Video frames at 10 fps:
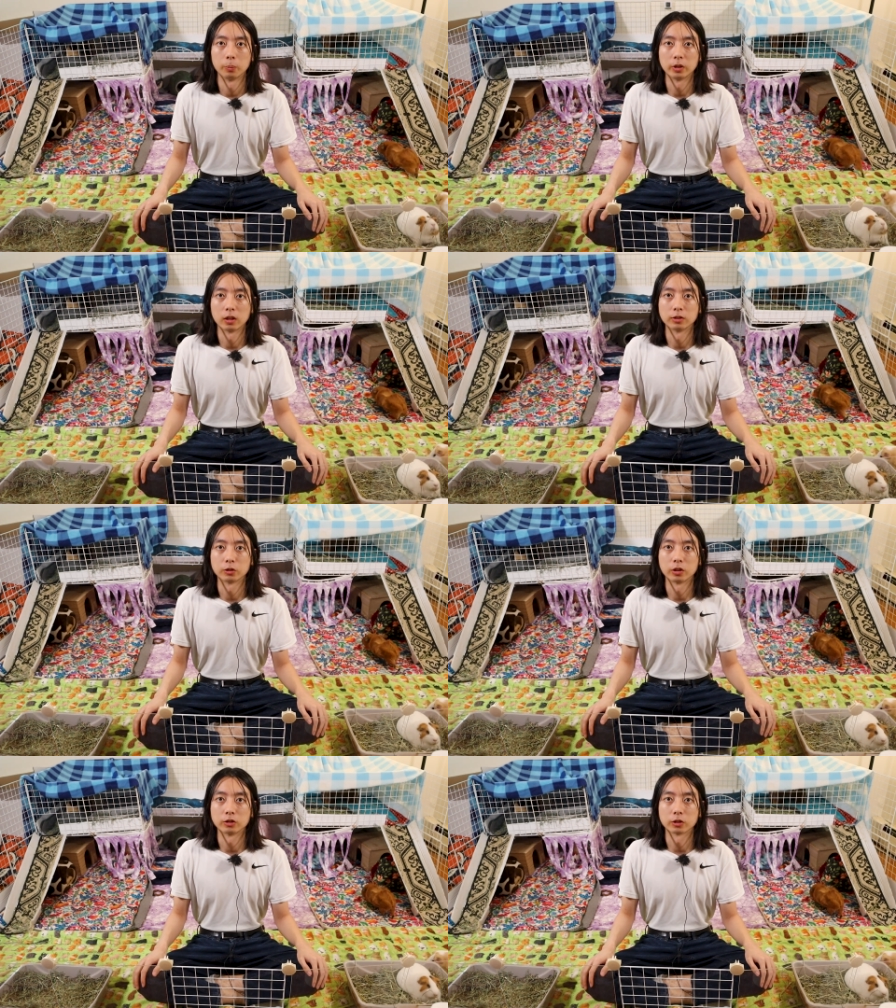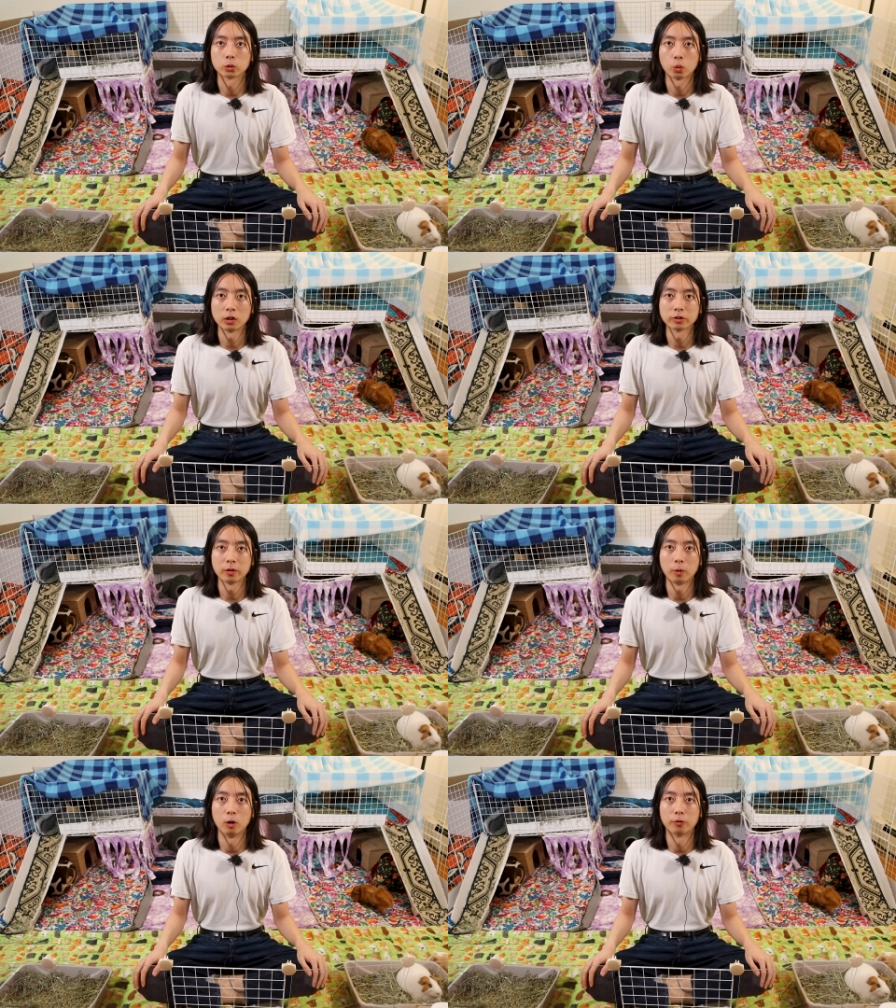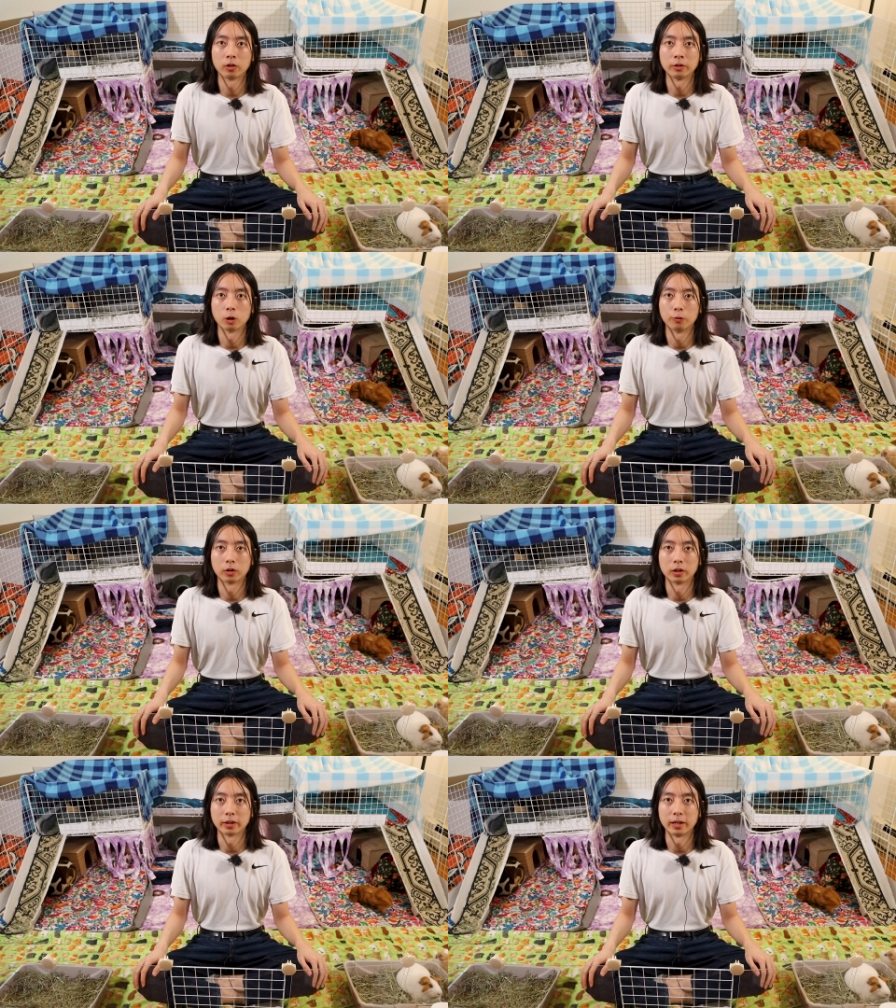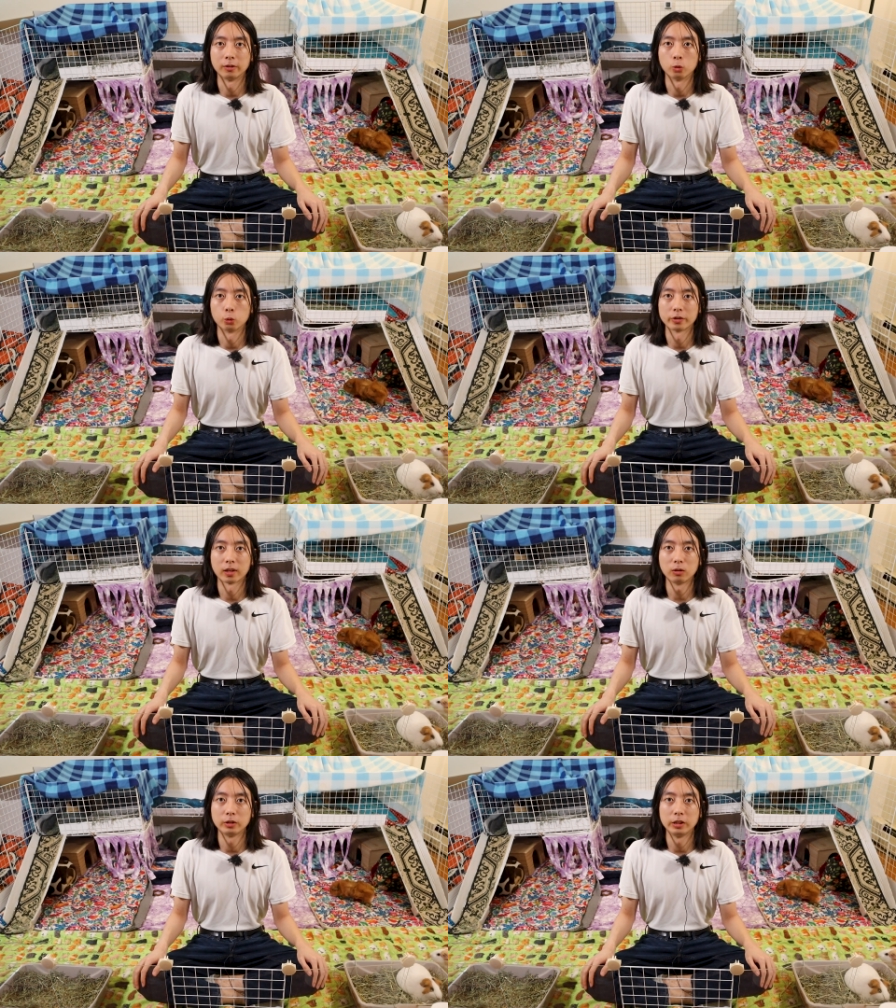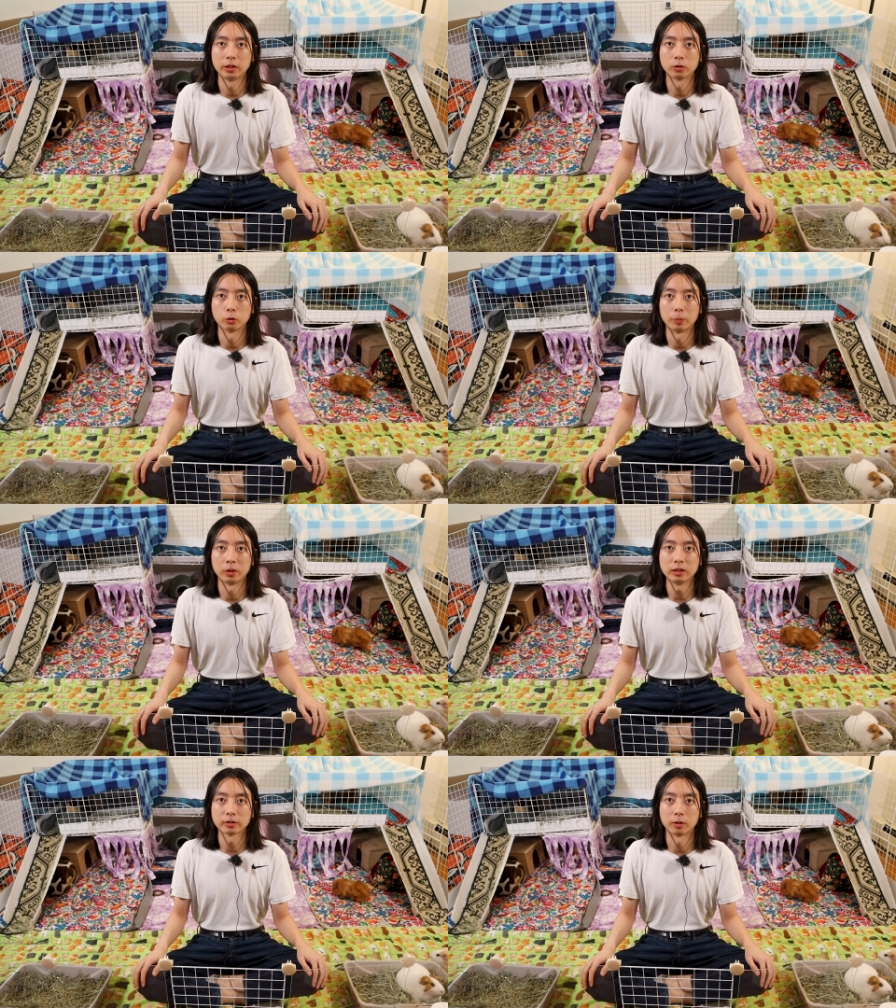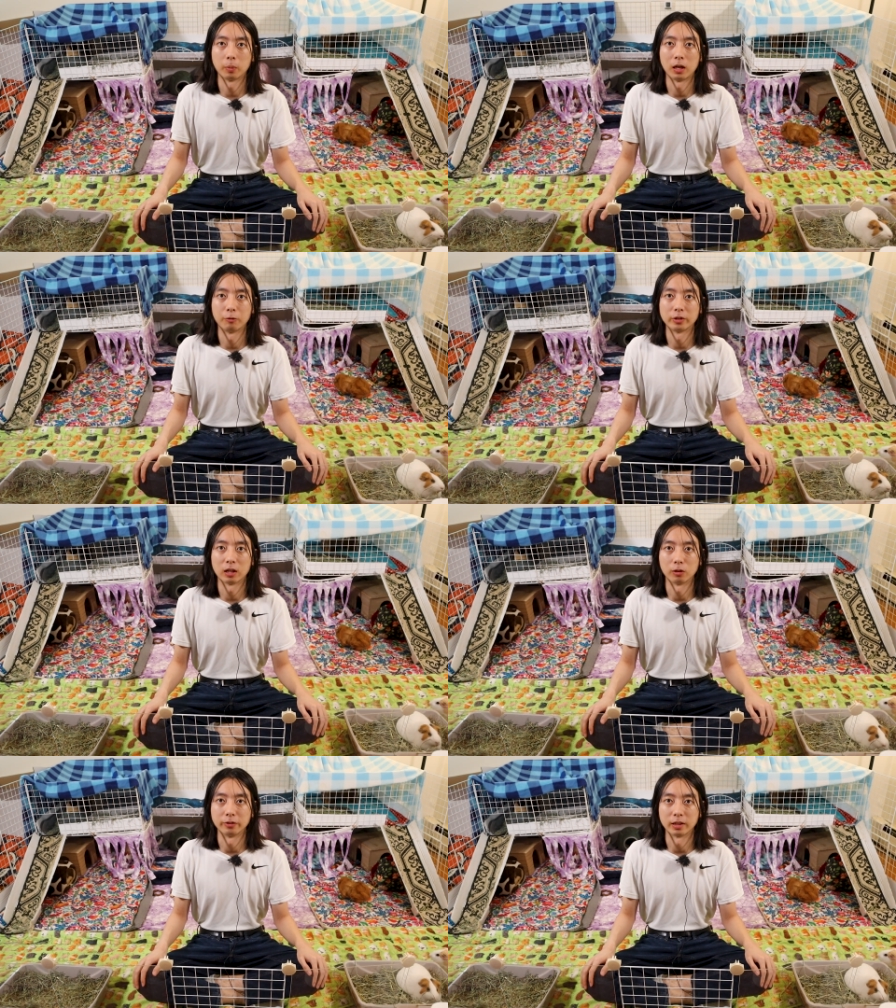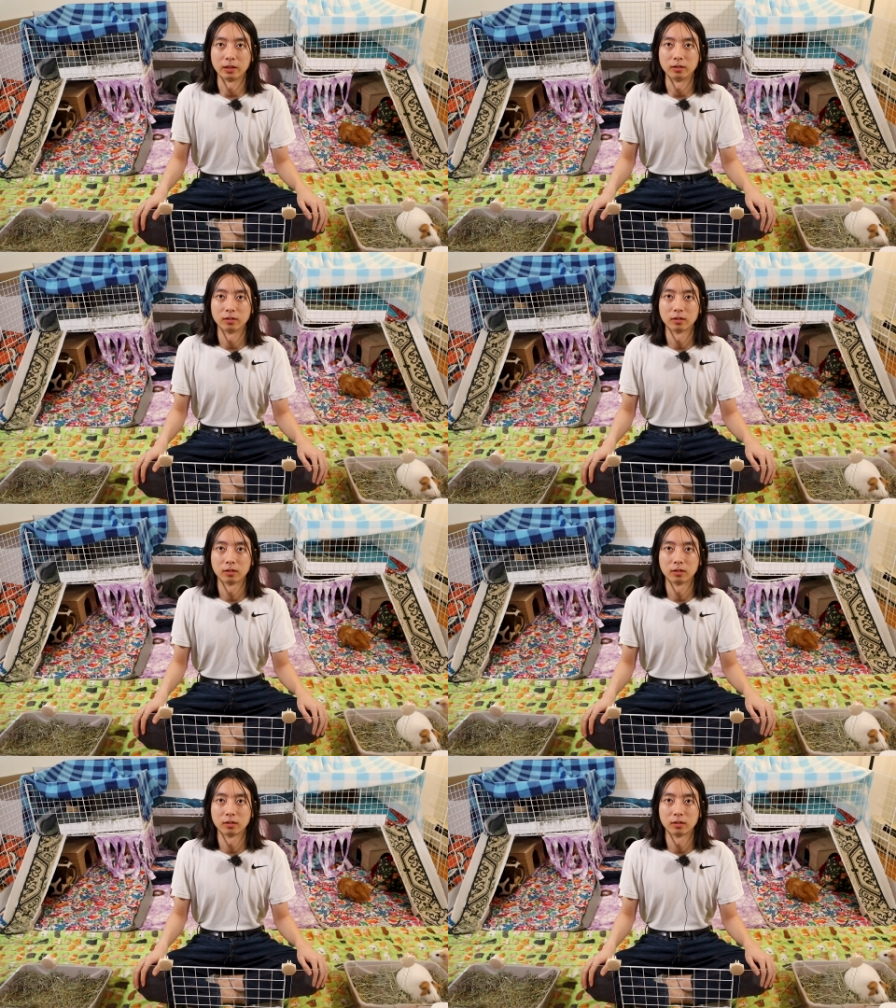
because you can just wash them over and over again without needing to replace them every now and then.